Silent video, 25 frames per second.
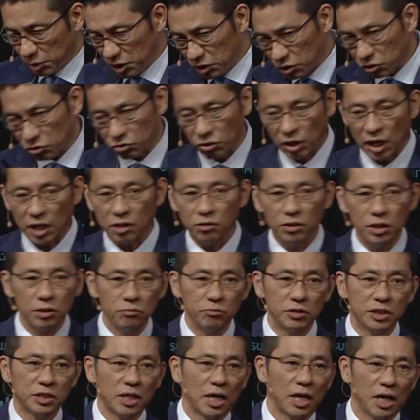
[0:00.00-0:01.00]
been
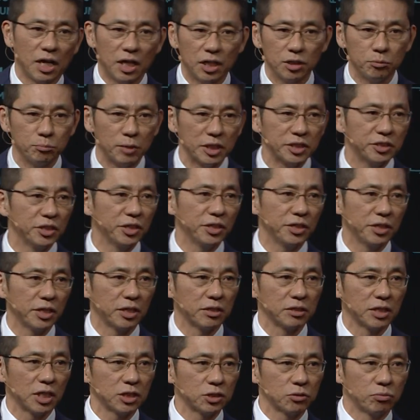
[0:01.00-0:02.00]
struggling with the hard
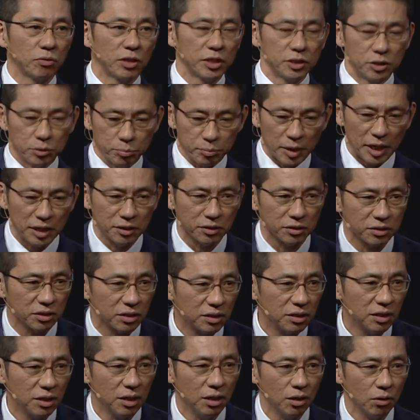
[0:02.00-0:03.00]
material, that's why it's bent
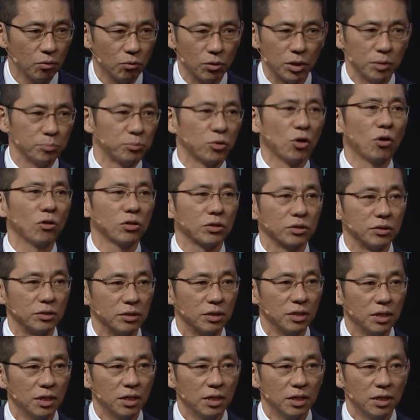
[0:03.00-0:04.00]
or broken.